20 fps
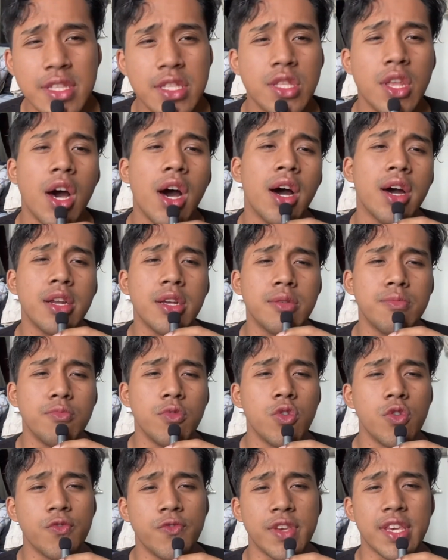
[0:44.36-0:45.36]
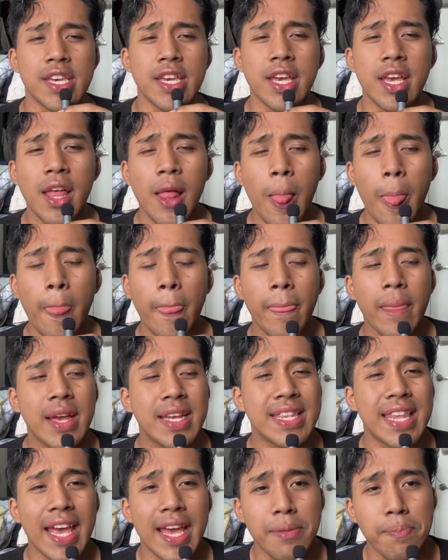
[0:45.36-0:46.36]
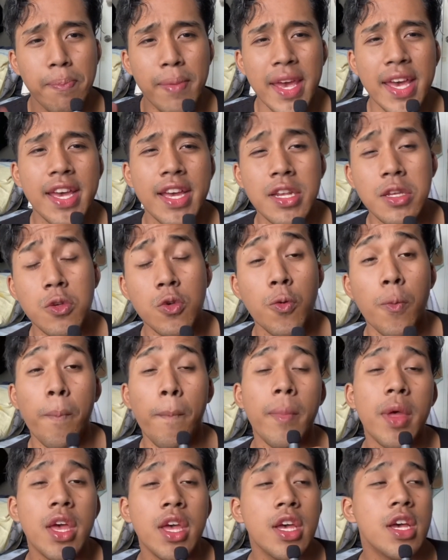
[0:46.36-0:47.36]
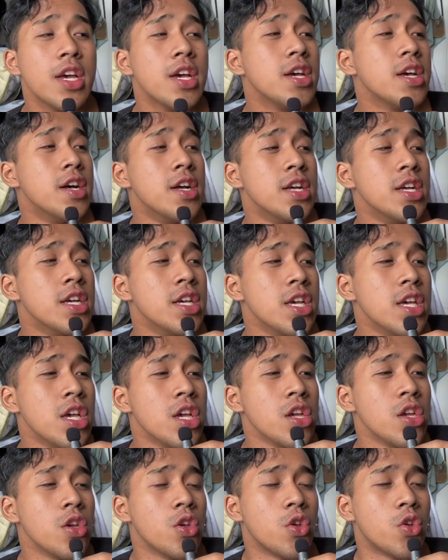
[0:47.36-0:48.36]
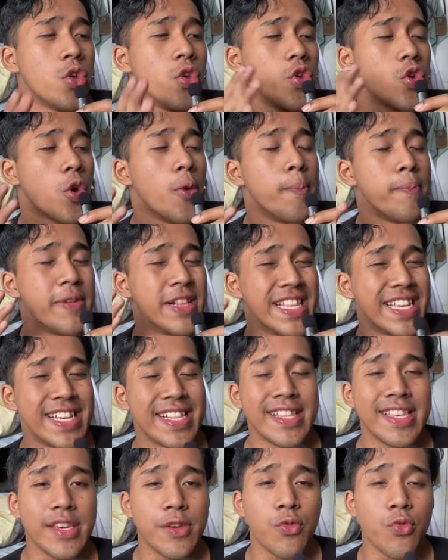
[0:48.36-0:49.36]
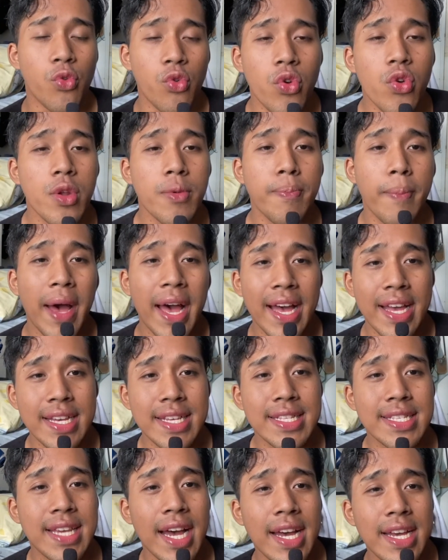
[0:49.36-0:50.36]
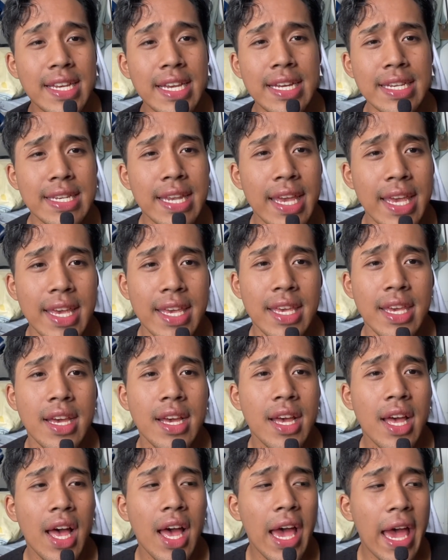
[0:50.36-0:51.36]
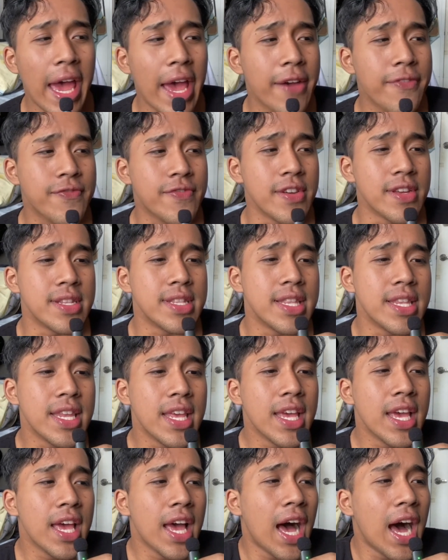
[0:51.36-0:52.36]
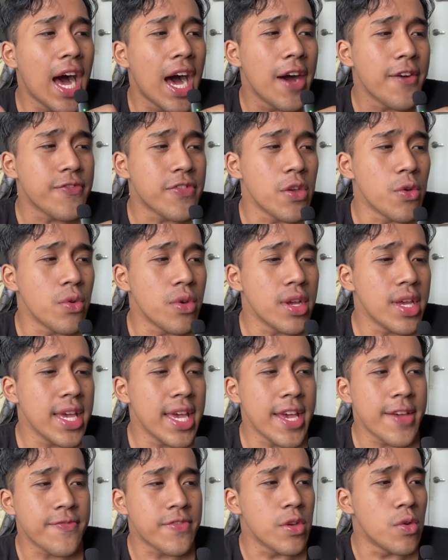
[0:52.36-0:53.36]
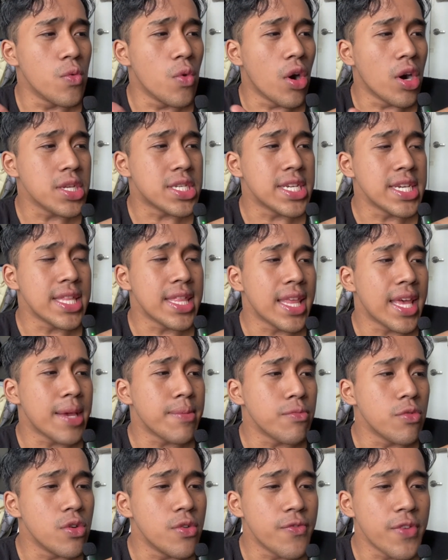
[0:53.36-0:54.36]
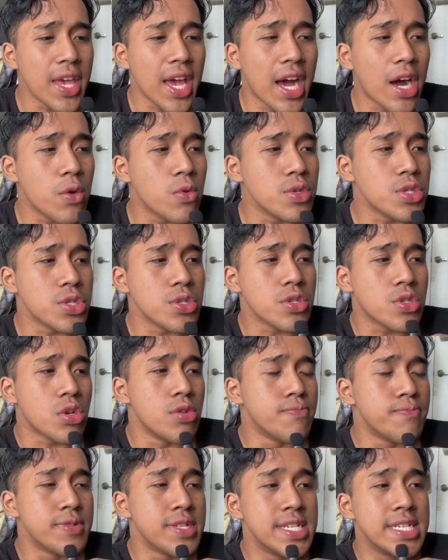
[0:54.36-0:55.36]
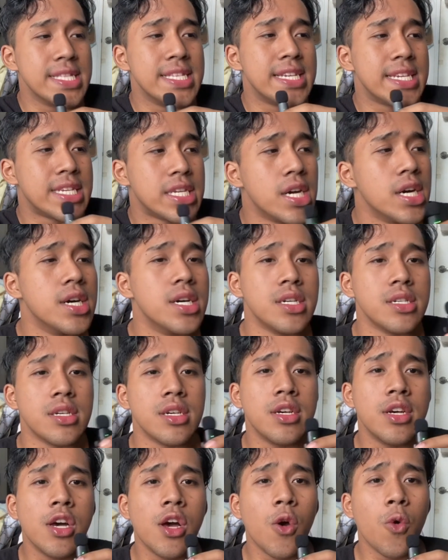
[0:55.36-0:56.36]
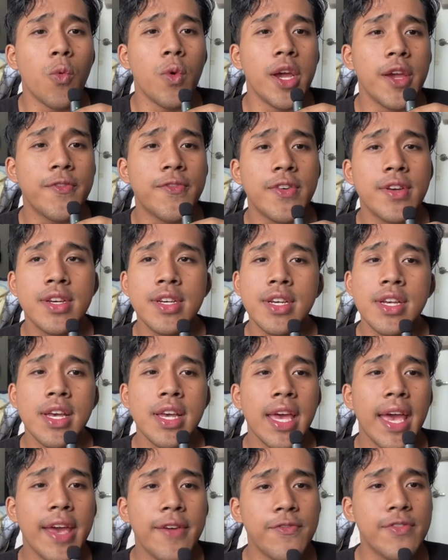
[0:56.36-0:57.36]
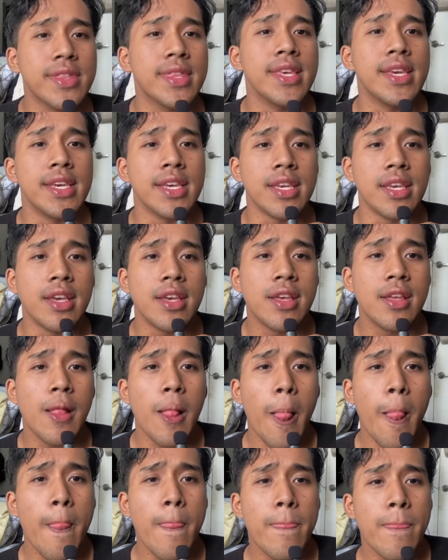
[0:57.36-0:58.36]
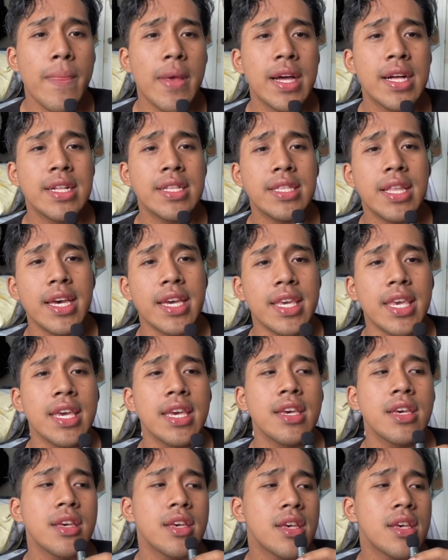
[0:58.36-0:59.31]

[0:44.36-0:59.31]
thought a movie that bad could completely ruin my entire day. After watching that movie, I was just completely done with everything. Like,